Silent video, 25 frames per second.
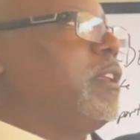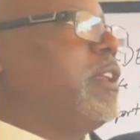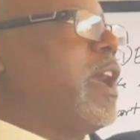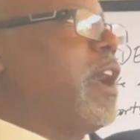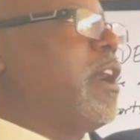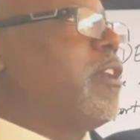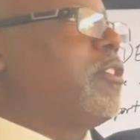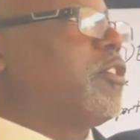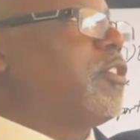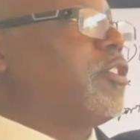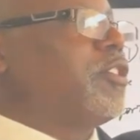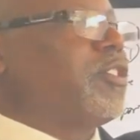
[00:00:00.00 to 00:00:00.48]

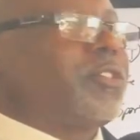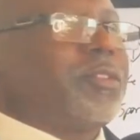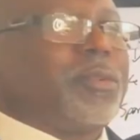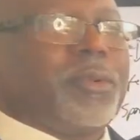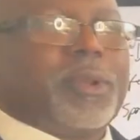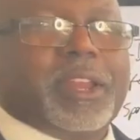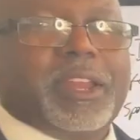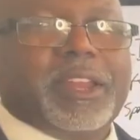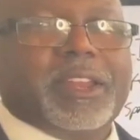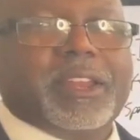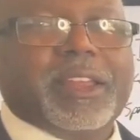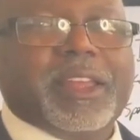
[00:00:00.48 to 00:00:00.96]
down the
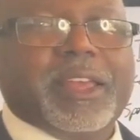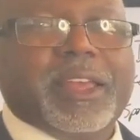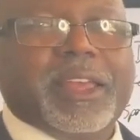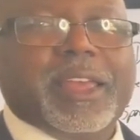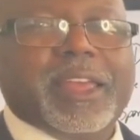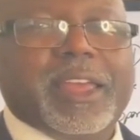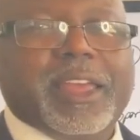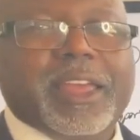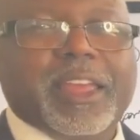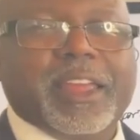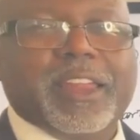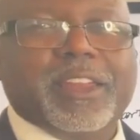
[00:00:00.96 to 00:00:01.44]
street
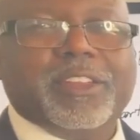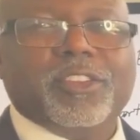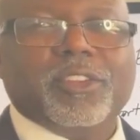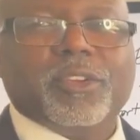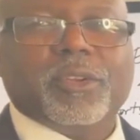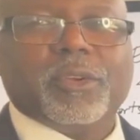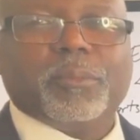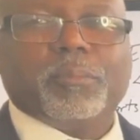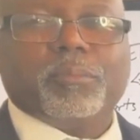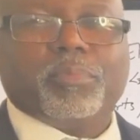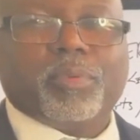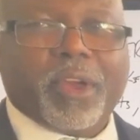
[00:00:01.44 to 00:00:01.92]
and
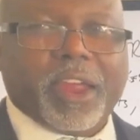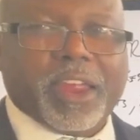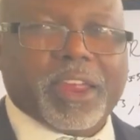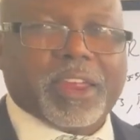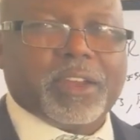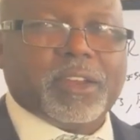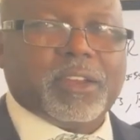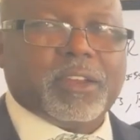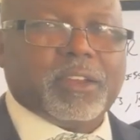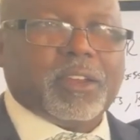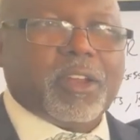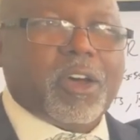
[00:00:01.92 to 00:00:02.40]
you're
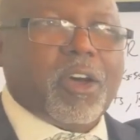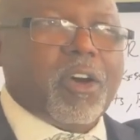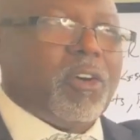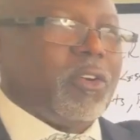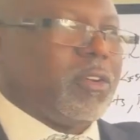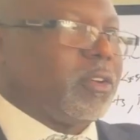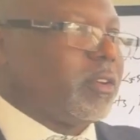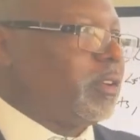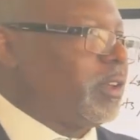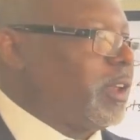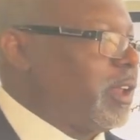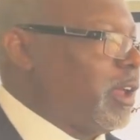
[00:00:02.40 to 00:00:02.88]
breaking the
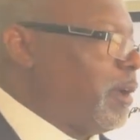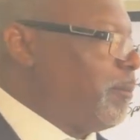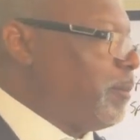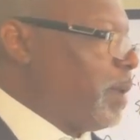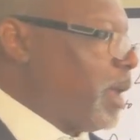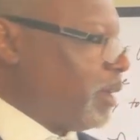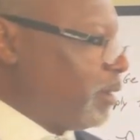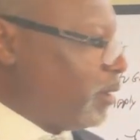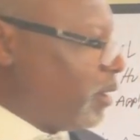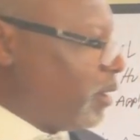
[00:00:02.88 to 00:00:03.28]
law. I'm not